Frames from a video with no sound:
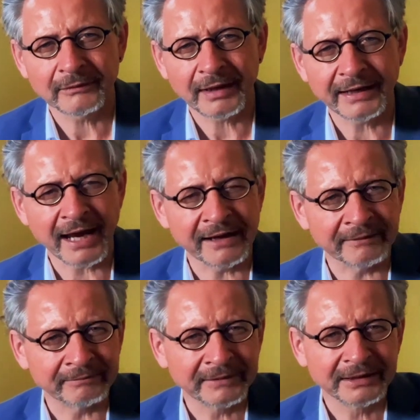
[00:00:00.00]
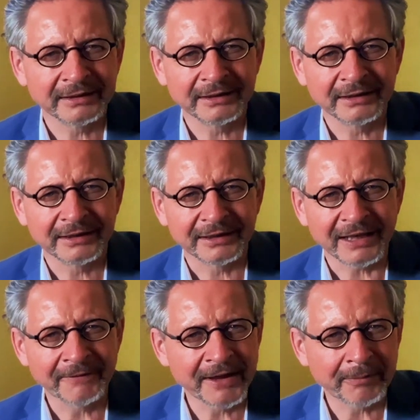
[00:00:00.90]
Again,
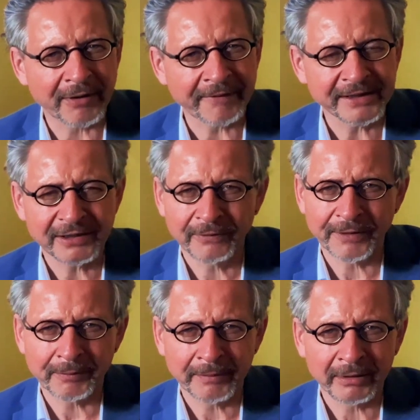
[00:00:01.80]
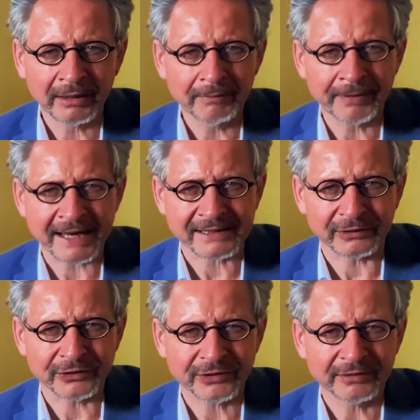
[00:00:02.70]
given the brevity of the biblical
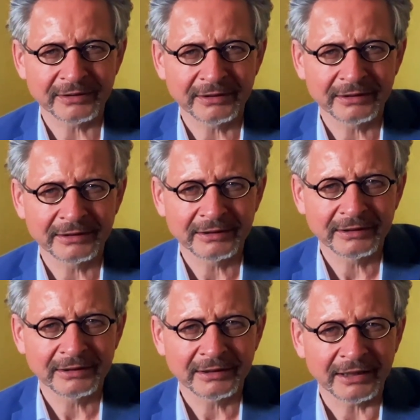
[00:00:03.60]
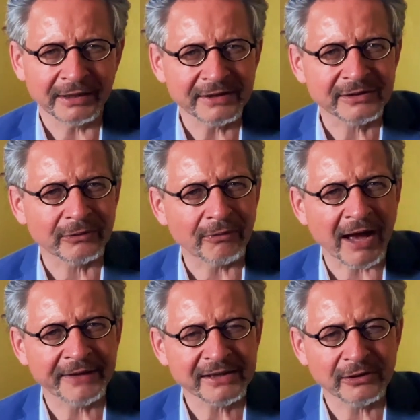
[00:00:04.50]
passage, it is
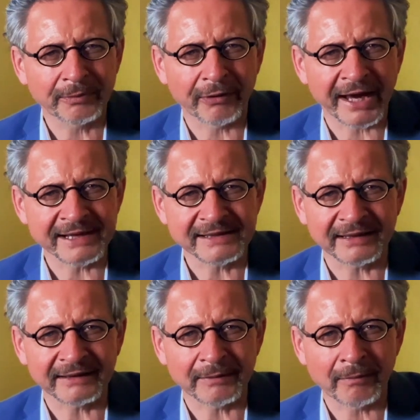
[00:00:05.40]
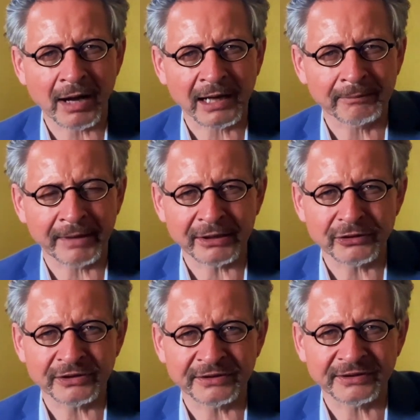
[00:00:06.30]
rather surprising that Mark
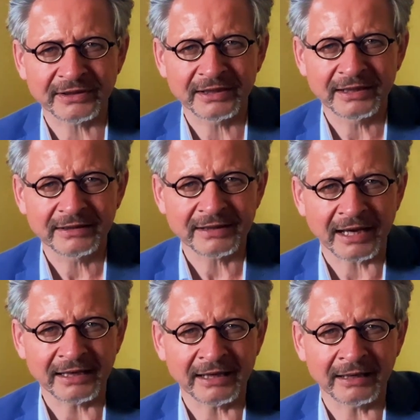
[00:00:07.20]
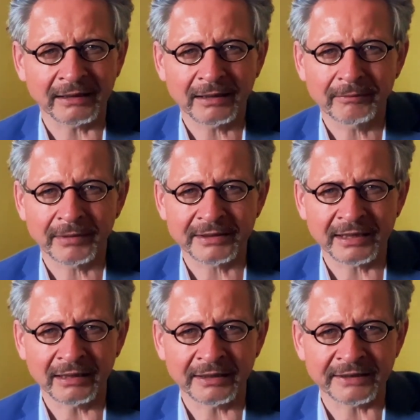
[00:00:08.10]
mentions taking
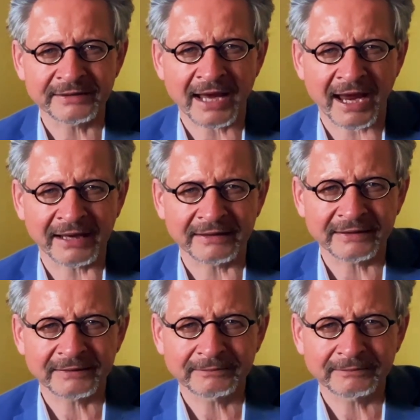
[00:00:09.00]
Matilda's hands.